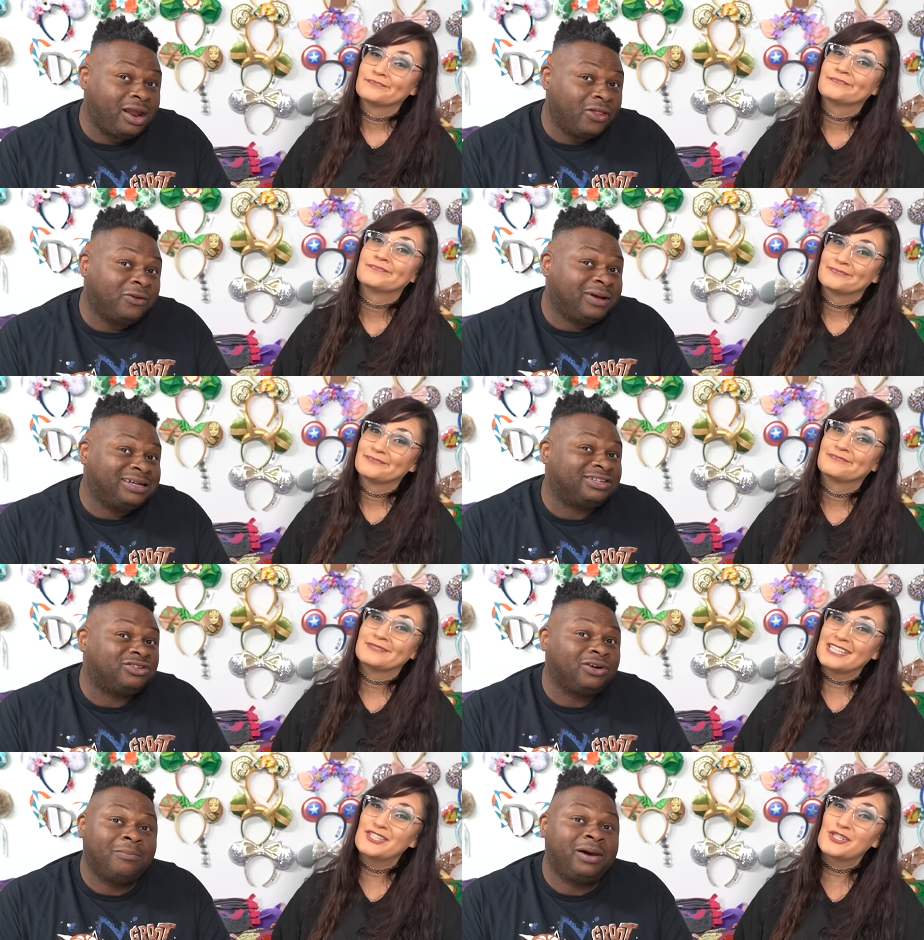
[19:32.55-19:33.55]
Speaker 1: at other places.
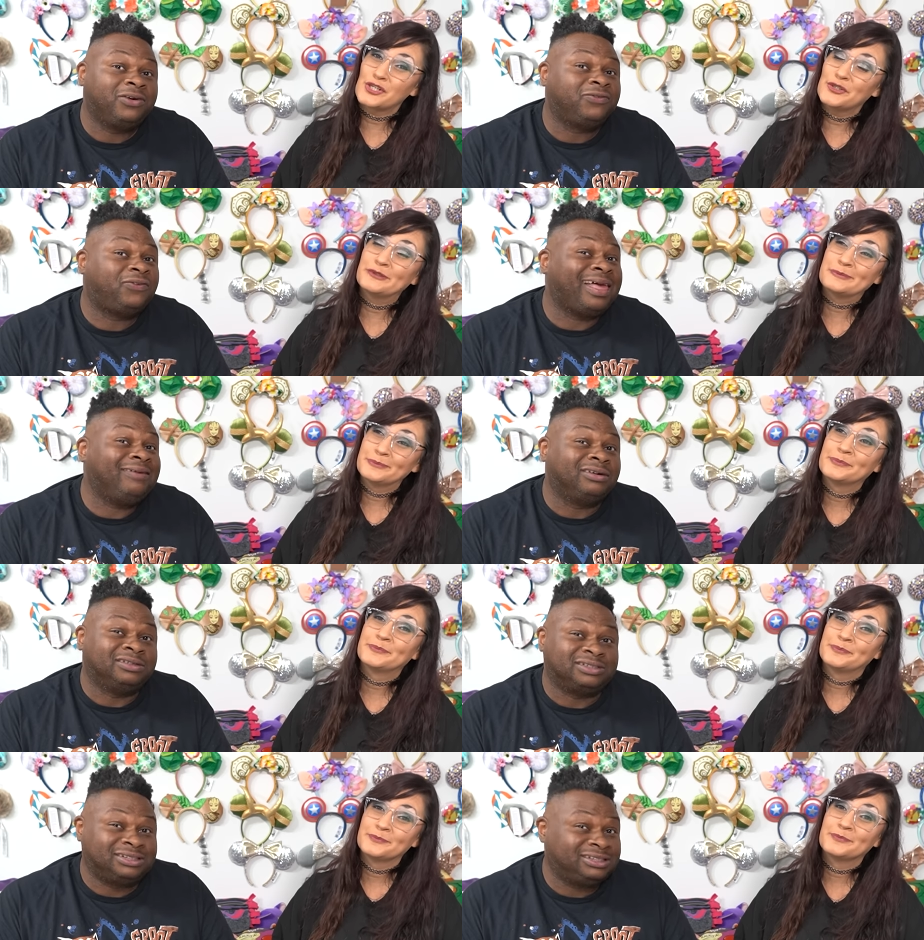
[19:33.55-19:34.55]
There it's are better true.
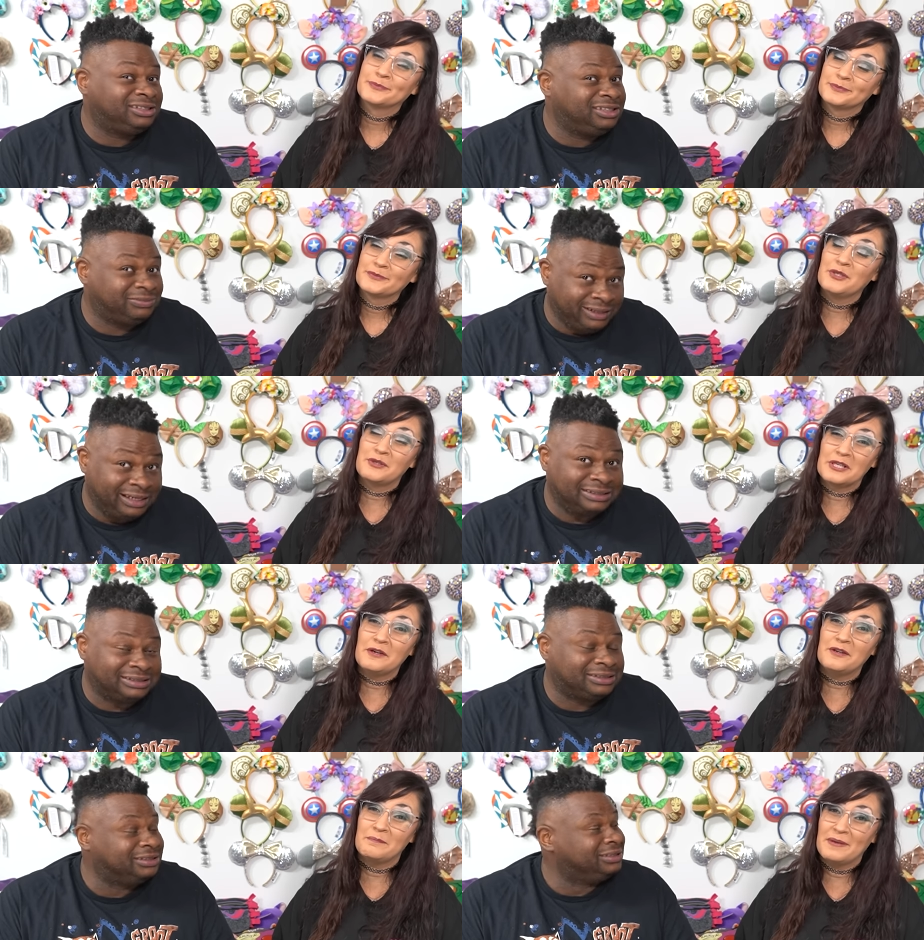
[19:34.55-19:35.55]
flavors at Disney Springs. You could
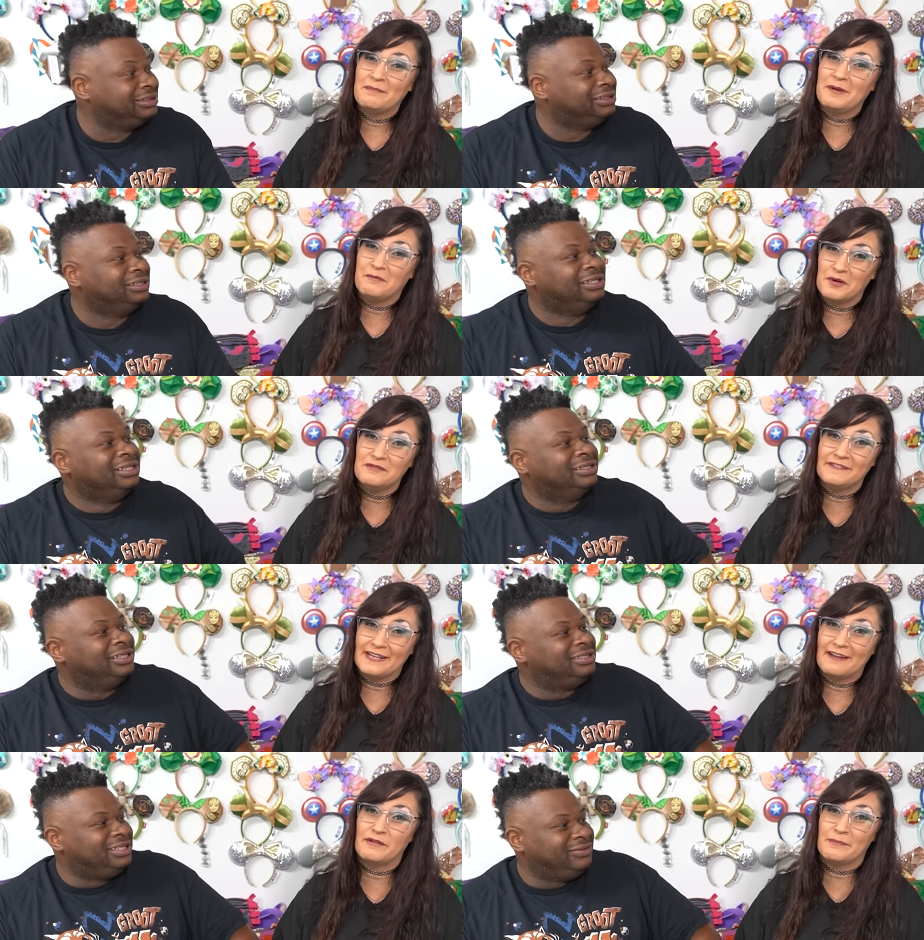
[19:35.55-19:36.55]
Speaker 2: go to BB Wolf and,
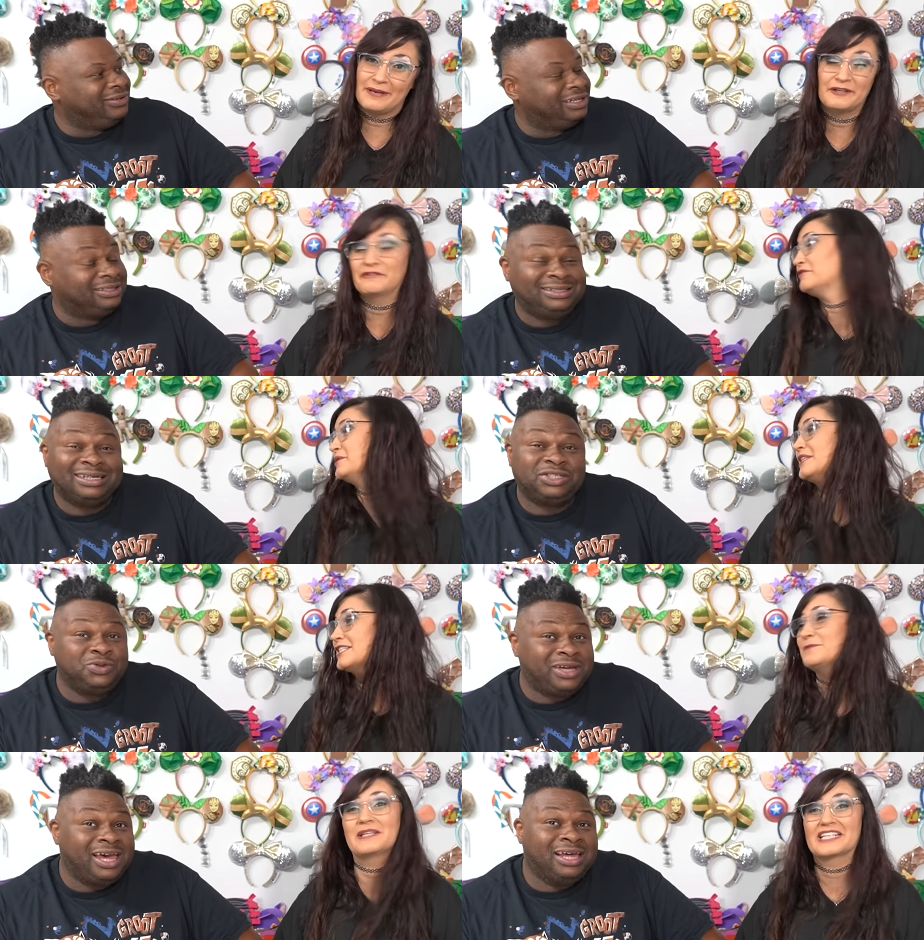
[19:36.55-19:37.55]
and have a better food yes,
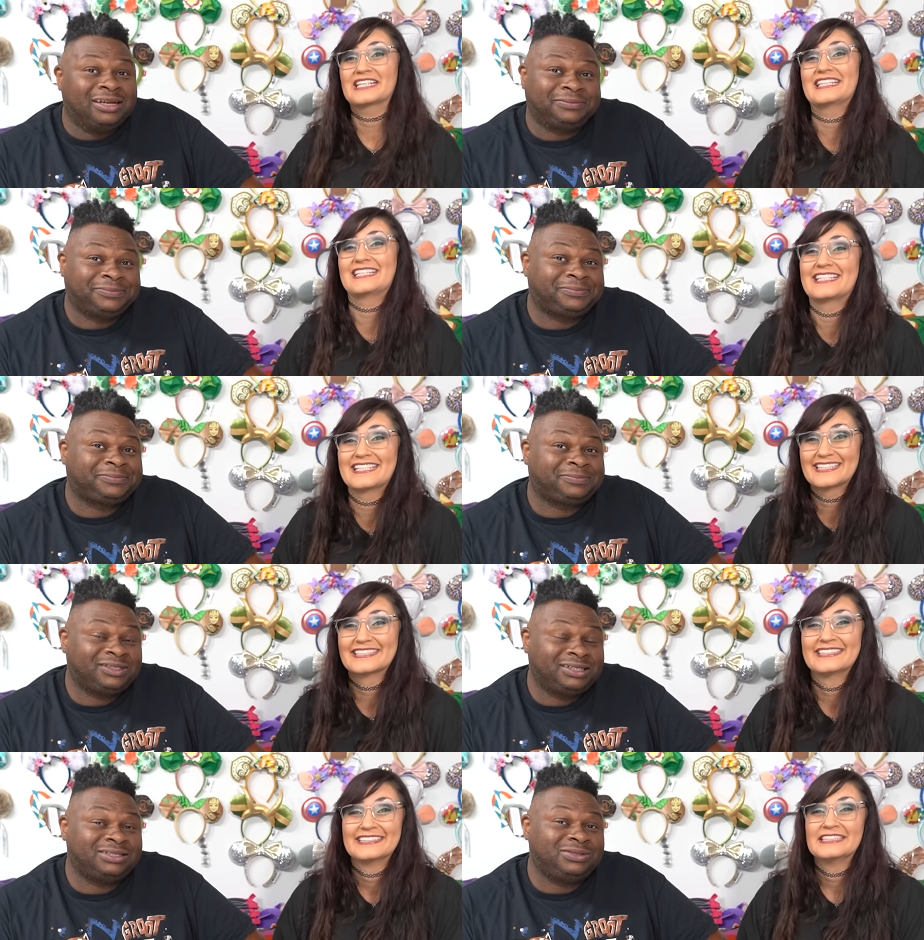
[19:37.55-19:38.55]
Speaker 1: experience.
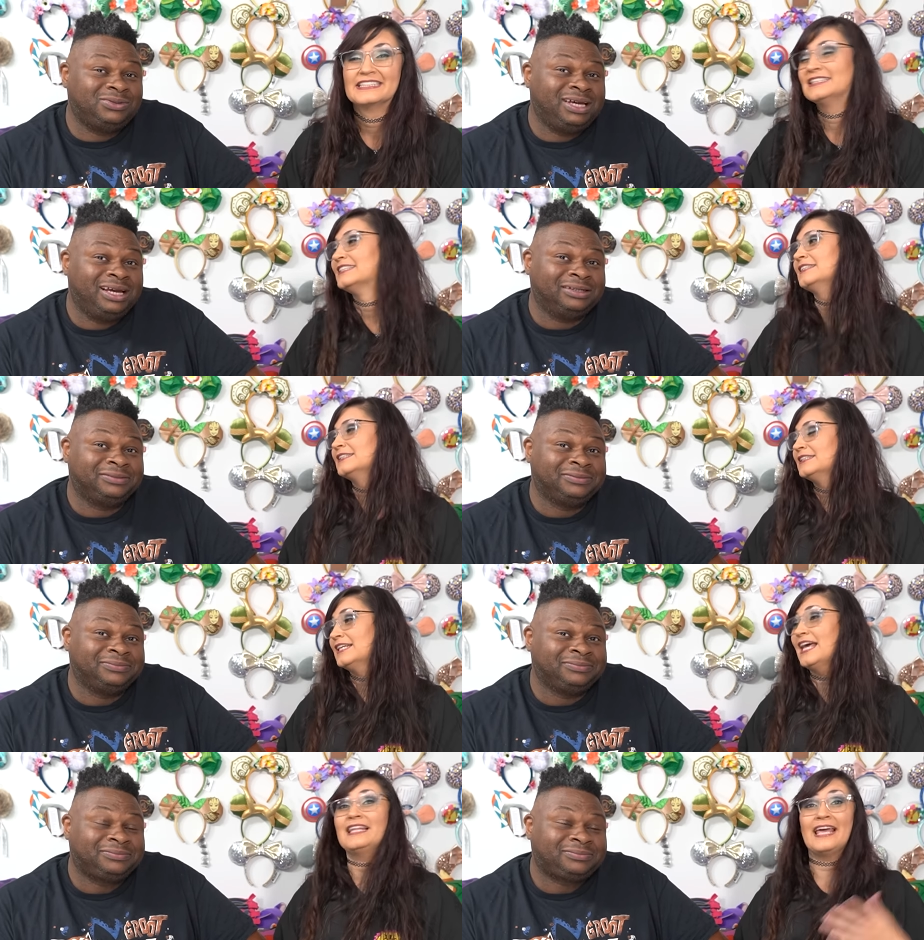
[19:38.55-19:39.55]
Can. Yes, you can.
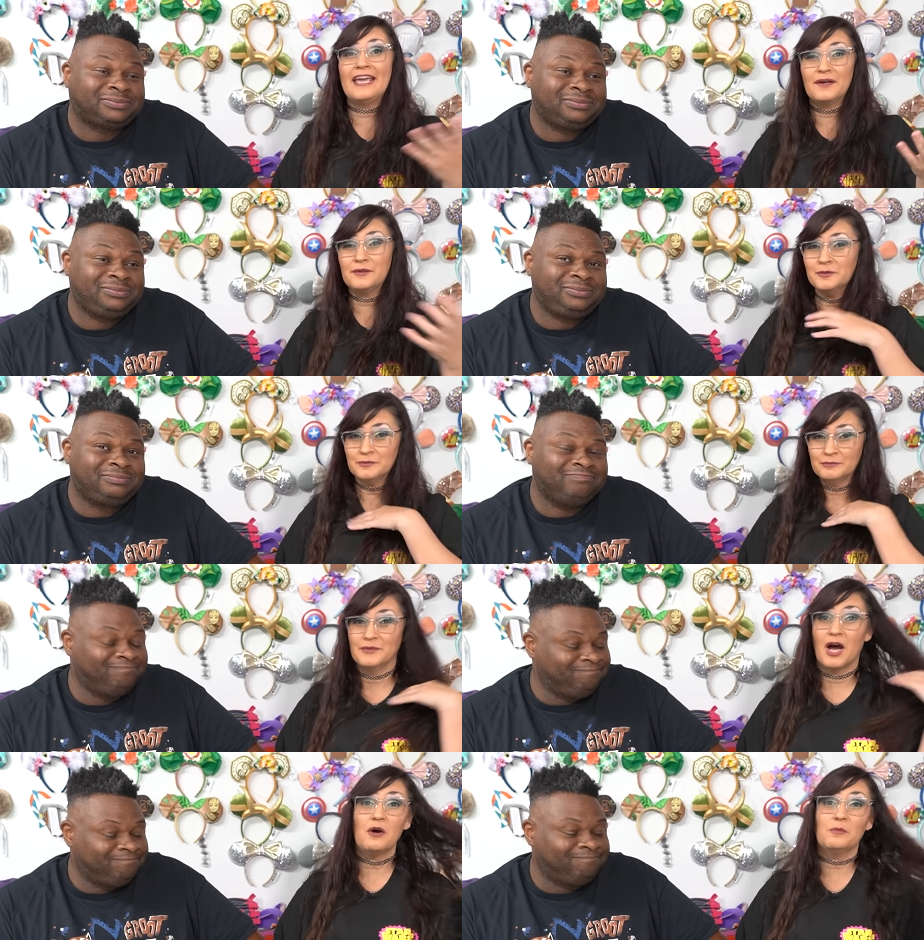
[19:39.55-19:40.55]
Speaker 2: Jaleo.
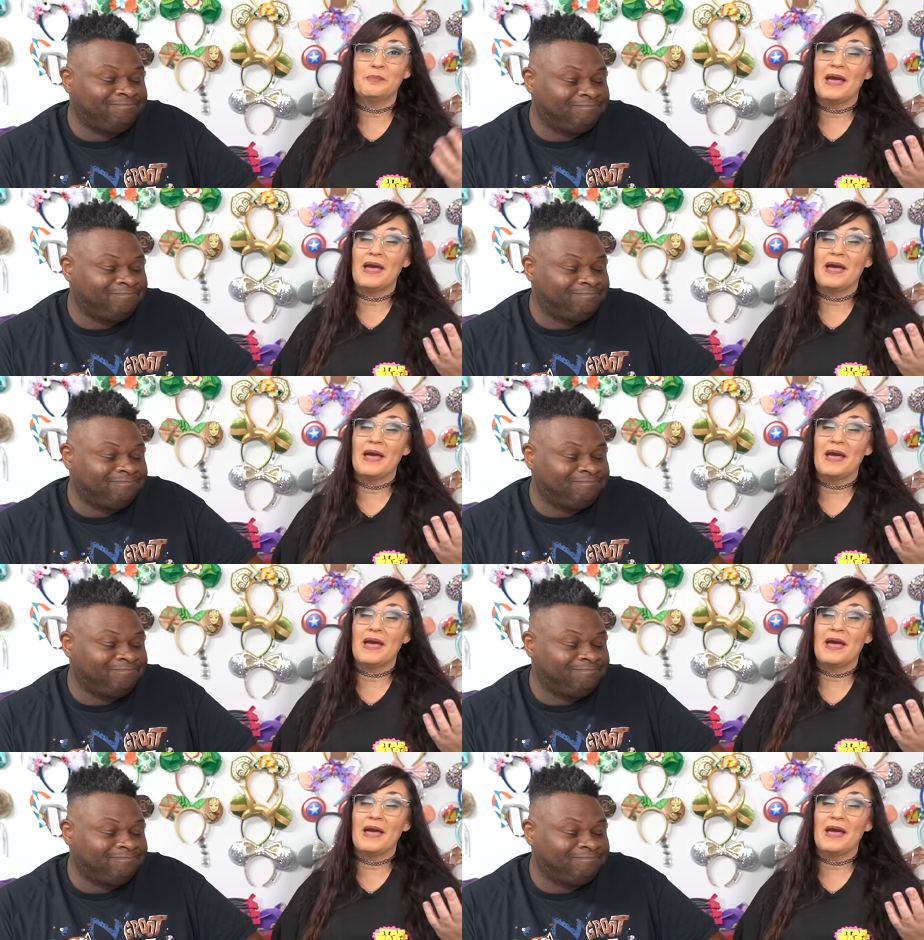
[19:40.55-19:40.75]
Oh,